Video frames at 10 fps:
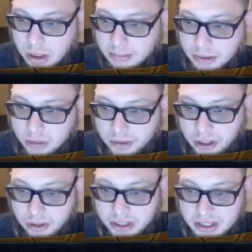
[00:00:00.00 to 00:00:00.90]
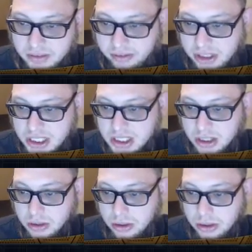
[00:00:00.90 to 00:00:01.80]
But over here, the $17.50 is
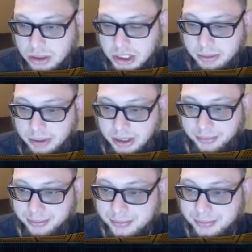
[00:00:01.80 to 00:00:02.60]
included in shipping.